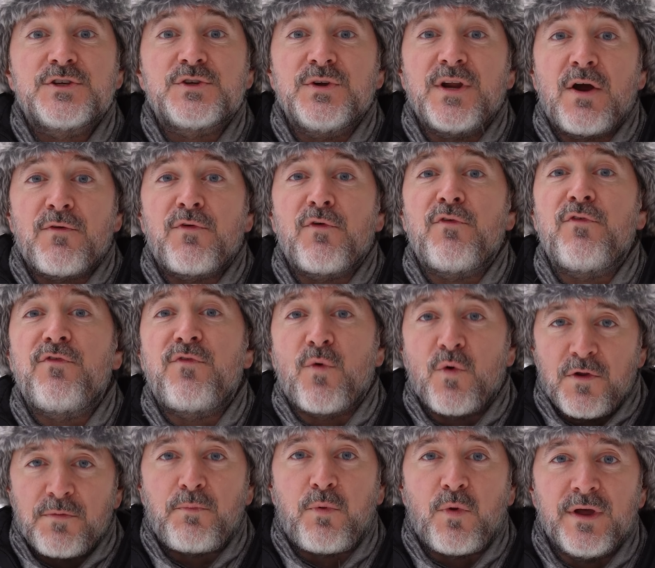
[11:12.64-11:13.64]
So now for
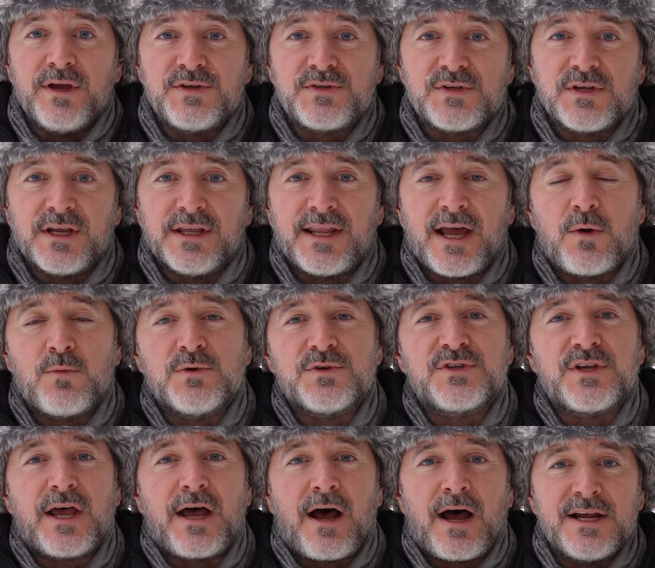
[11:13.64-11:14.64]
fourth place, and that
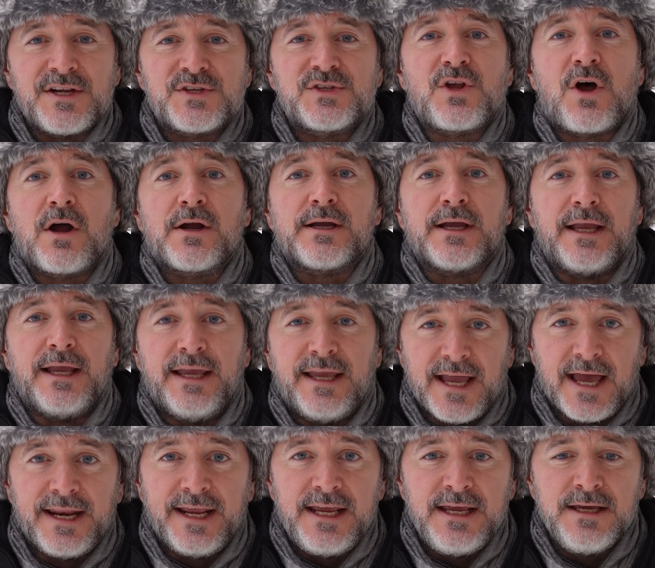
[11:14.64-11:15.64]
was iStock
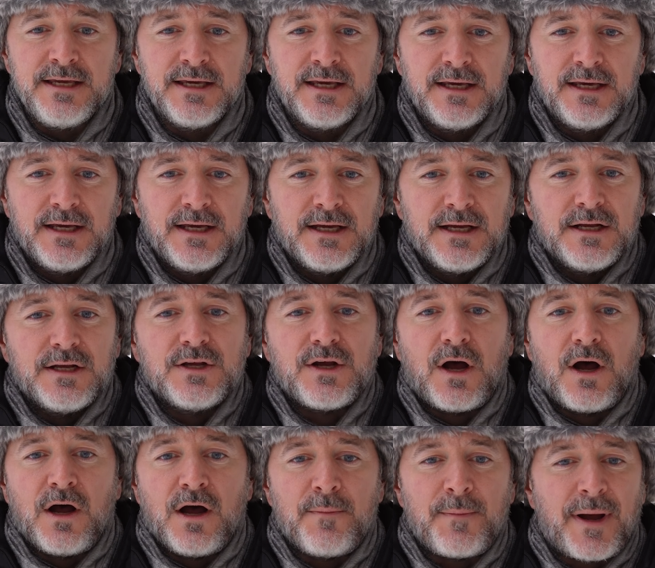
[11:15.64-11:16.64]
Getty.
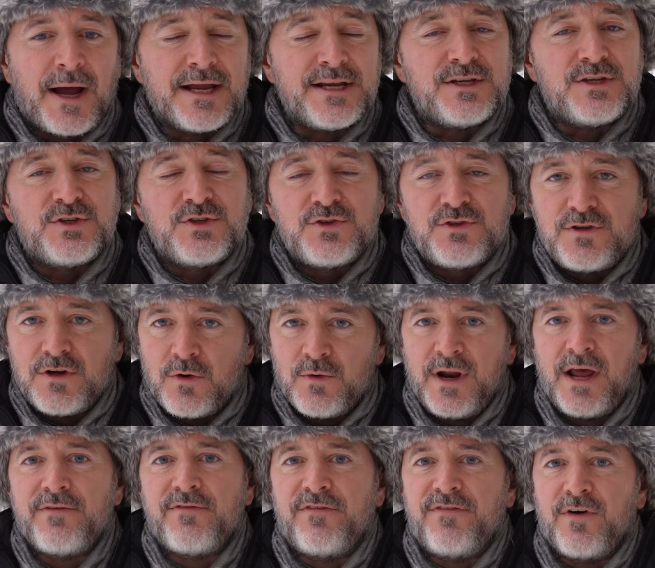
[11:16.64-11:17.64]
Um, I don't
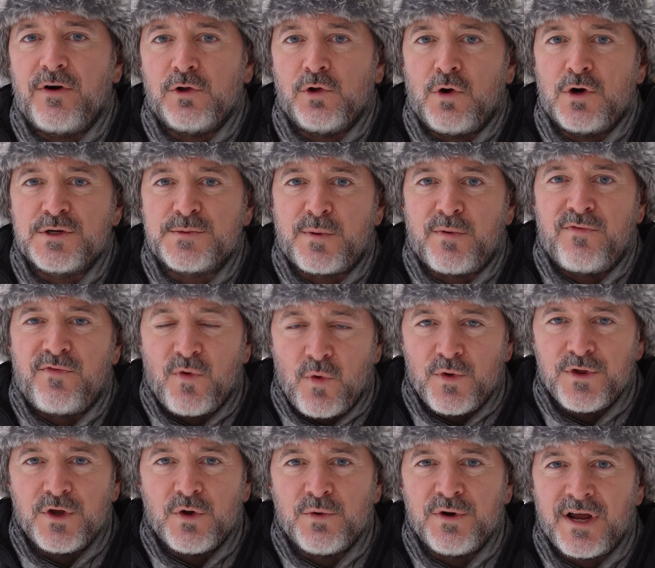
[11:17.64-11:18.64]
have a very large
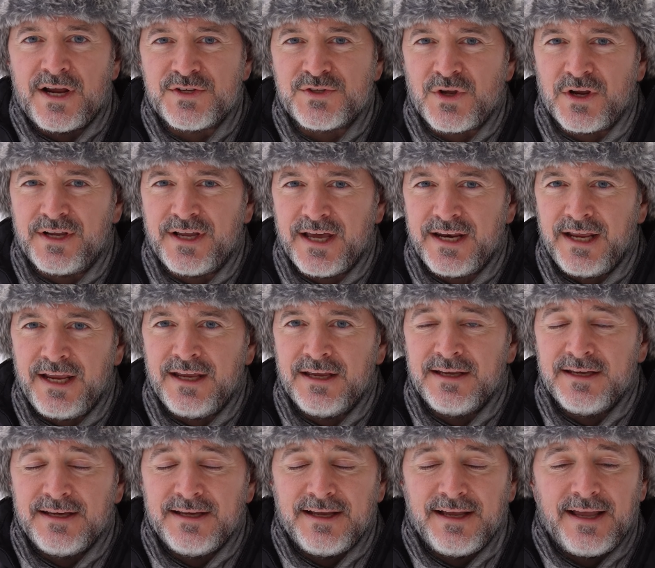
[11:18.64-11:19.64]
portfolio in iStock Getty,
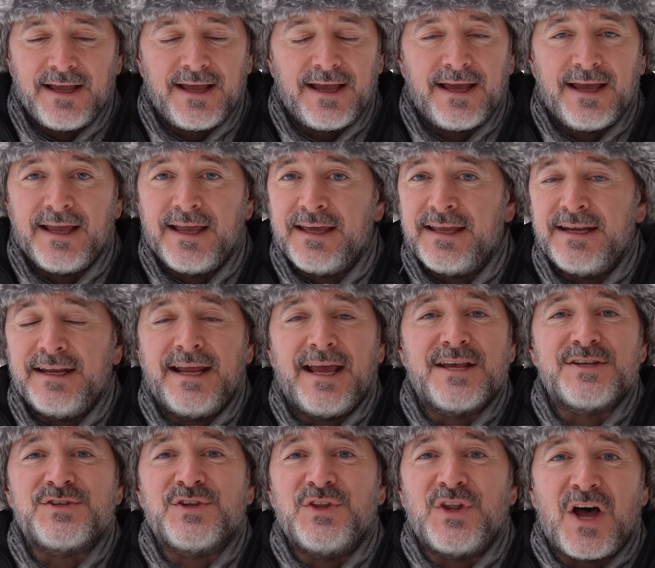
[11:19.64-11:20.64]
and it
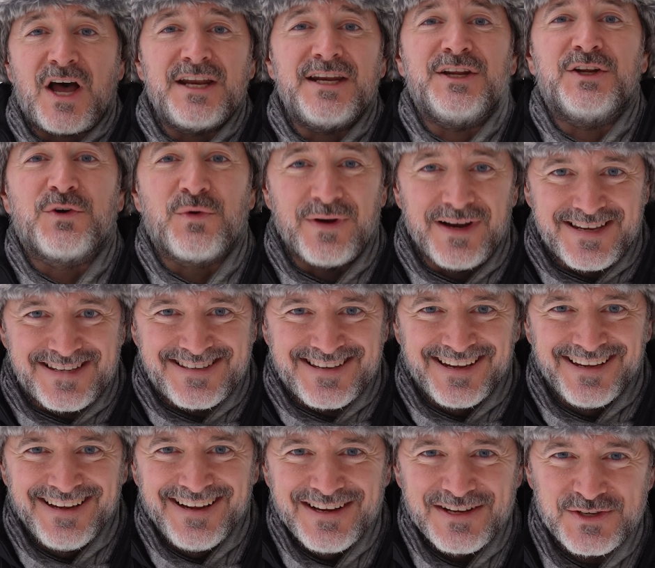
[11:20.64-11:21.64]
has not
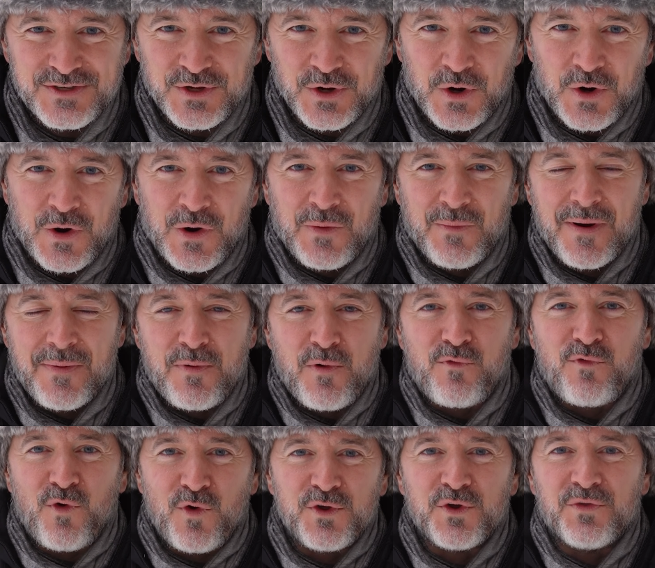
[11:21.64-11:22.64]
increased. So my
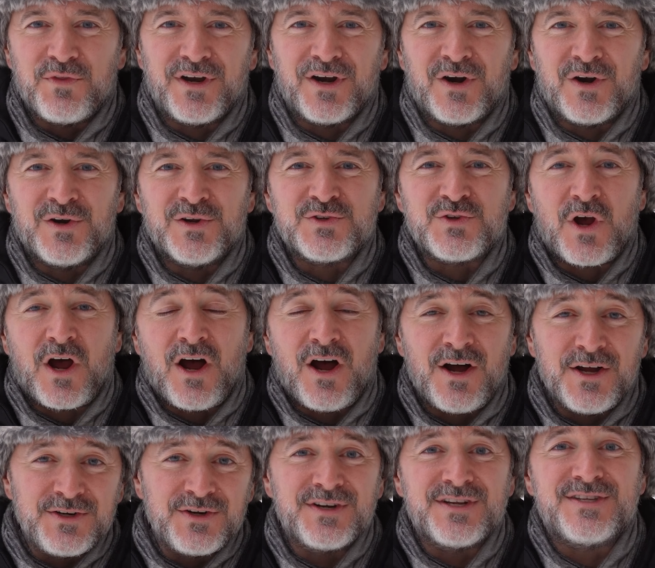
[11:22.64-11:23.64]
portfolio there is one
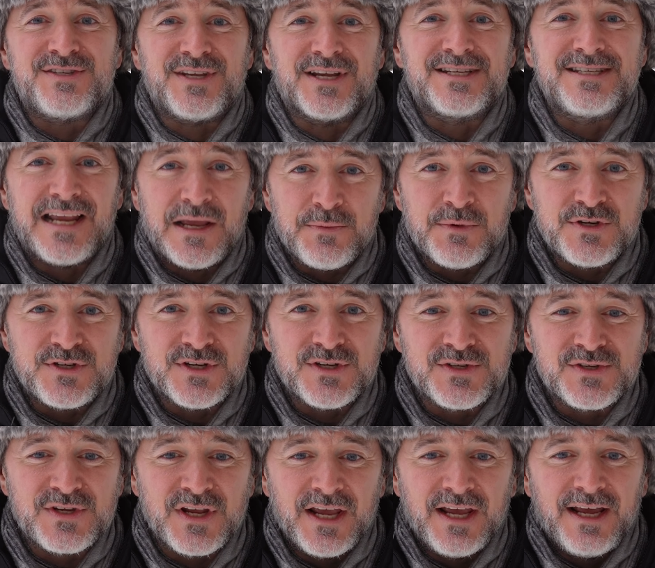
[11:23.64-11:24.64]
hundred six
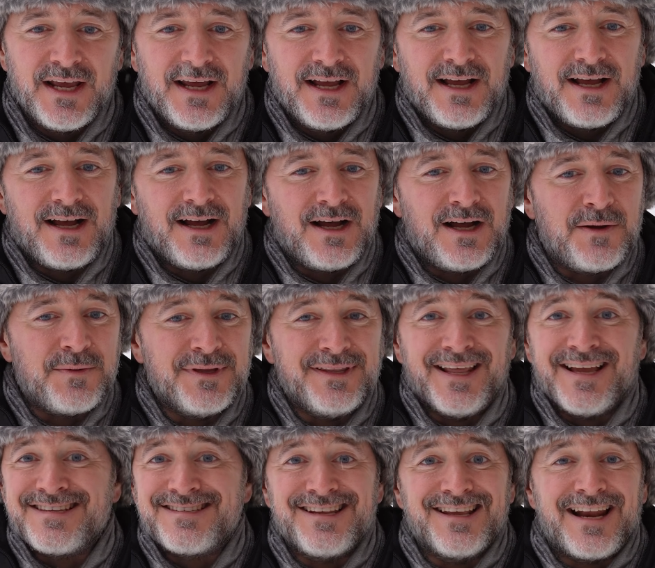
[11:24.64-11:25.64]
images, um,
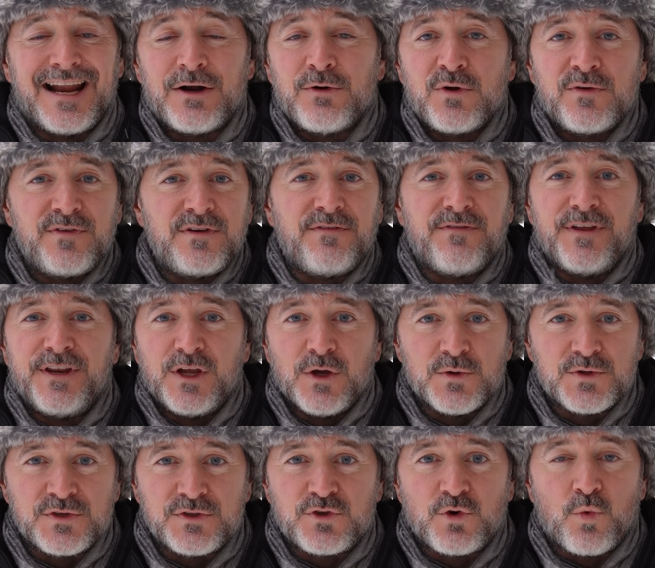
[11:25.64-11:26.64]
and that's it. I don't have any
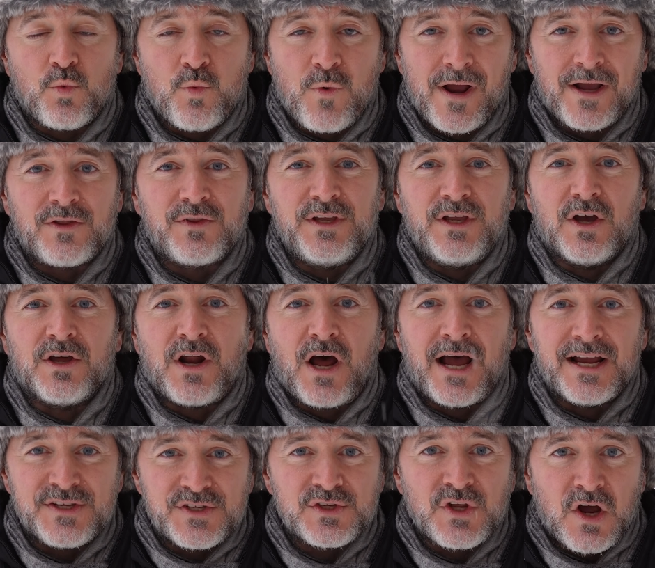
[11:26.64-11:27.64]
videos directly on
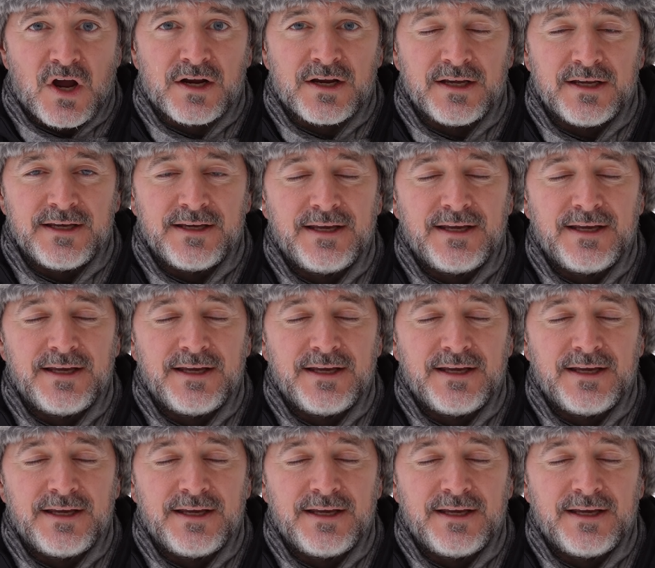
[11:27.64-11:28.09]
iStock.